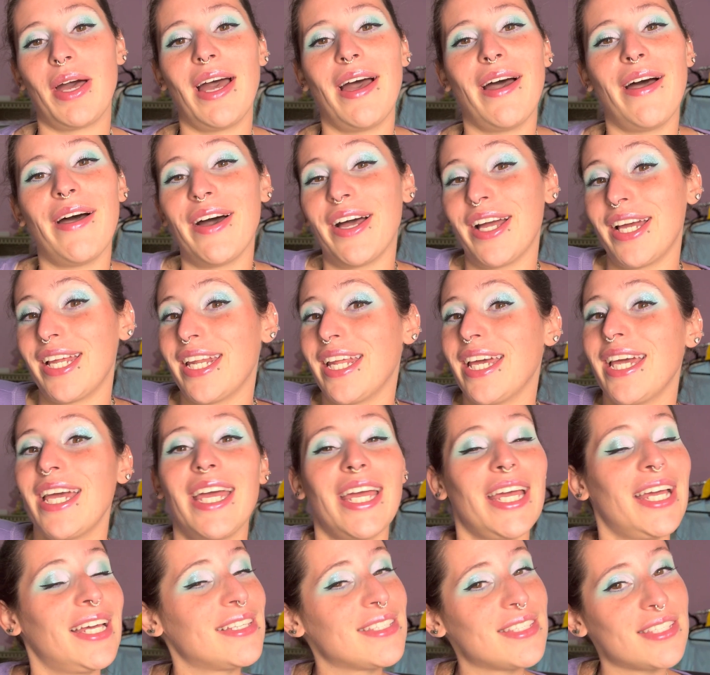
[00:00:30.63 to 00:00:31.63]
on
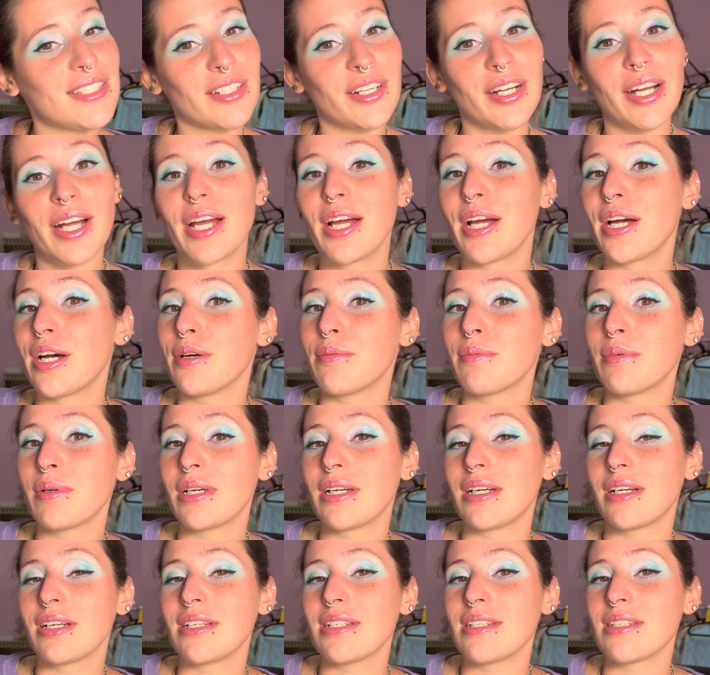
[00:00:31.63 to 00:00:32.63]
Instagram,
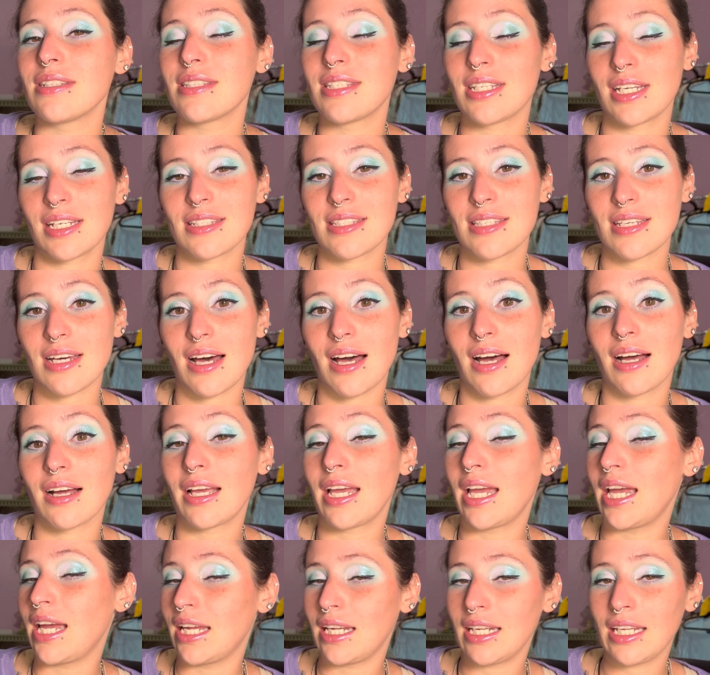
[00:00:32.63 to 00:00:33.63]
TikTok,
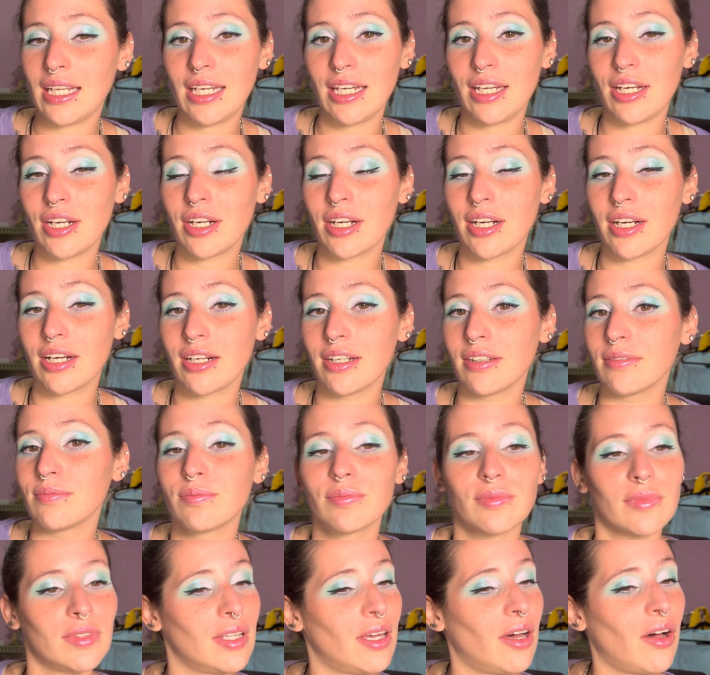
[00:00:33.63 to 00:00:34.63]
and here.
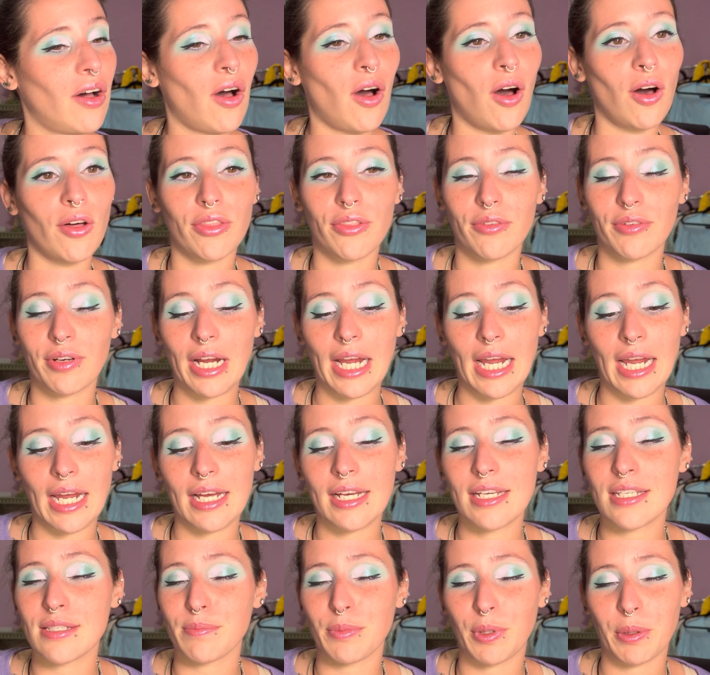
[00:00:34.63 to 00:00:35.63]
All three
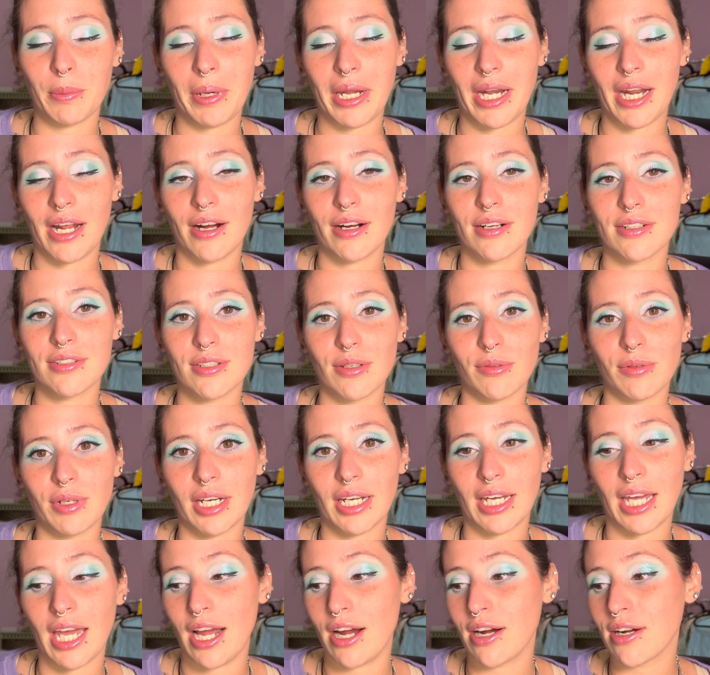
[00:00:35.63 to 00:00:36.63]
is Mermaid Hair
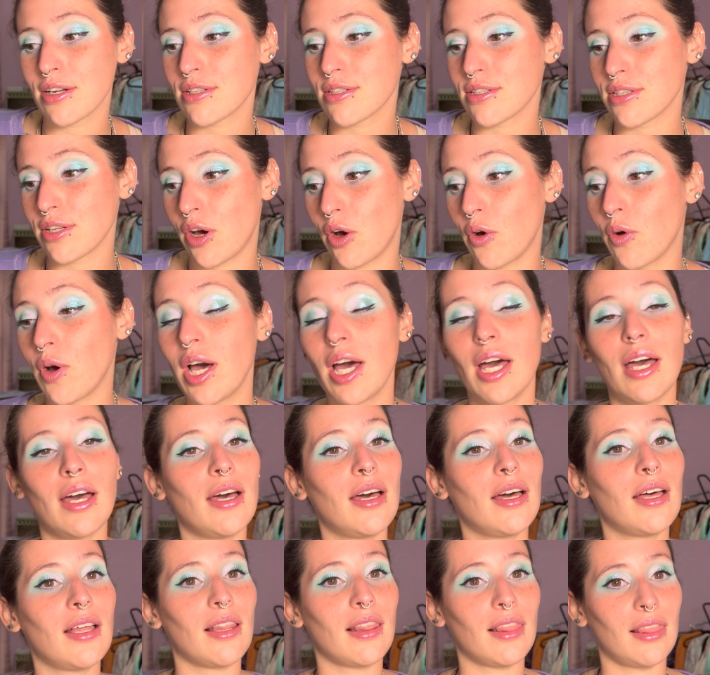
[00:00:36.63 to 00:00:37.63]
Donut Care. So
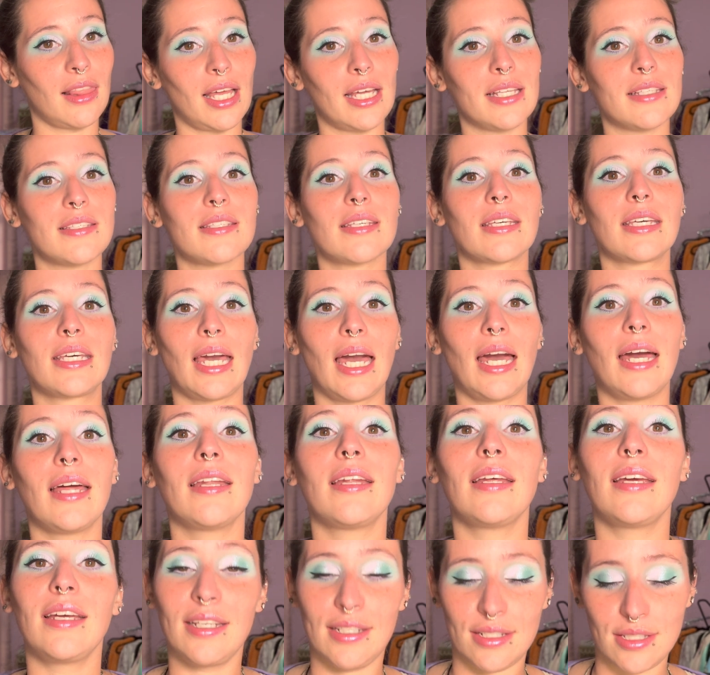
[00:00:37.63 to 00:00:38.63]
let's get
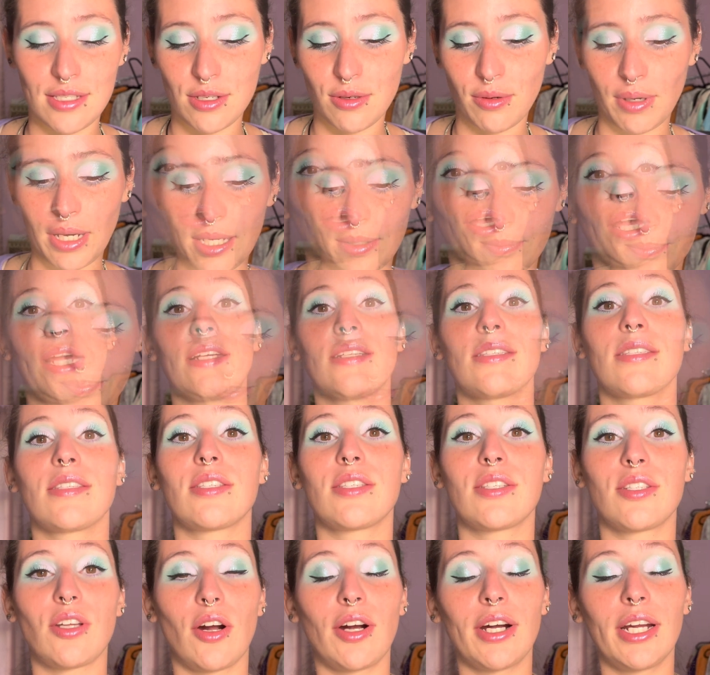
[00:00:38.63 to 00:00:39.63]
into it. Okay,
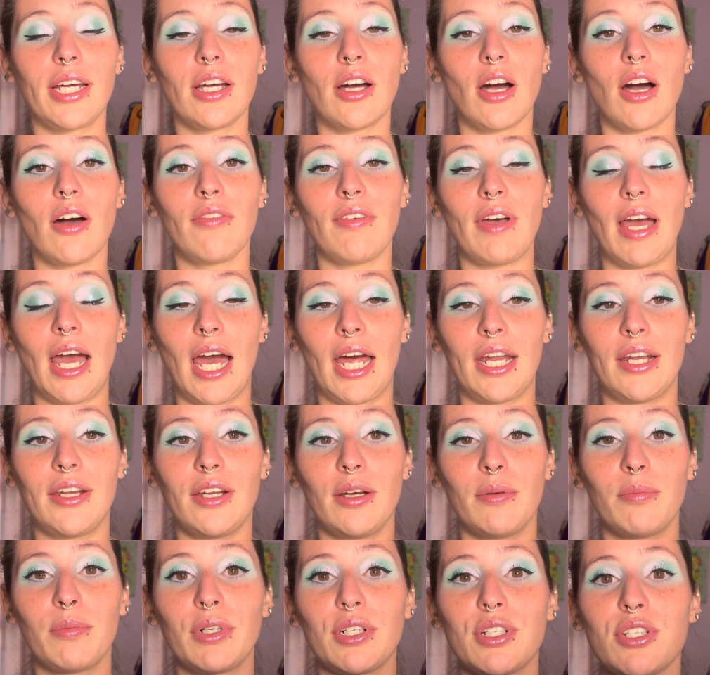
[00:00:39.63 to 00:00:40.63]
starting off at
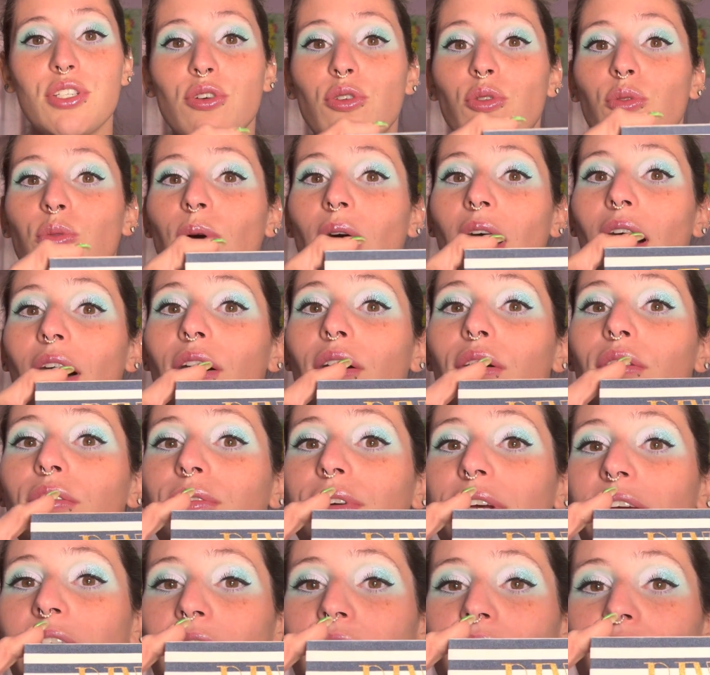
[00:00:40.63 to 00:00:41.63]
number 12,
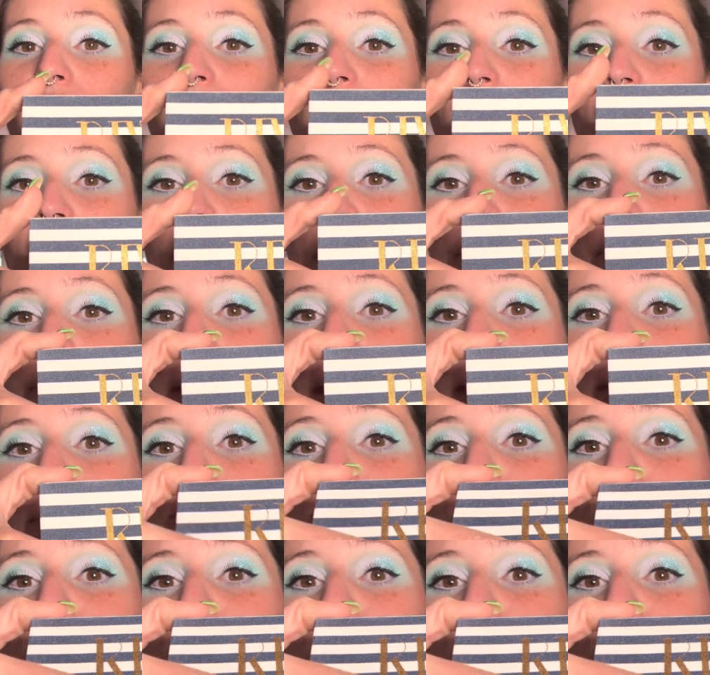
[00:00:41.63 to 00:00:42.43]
we have the ABH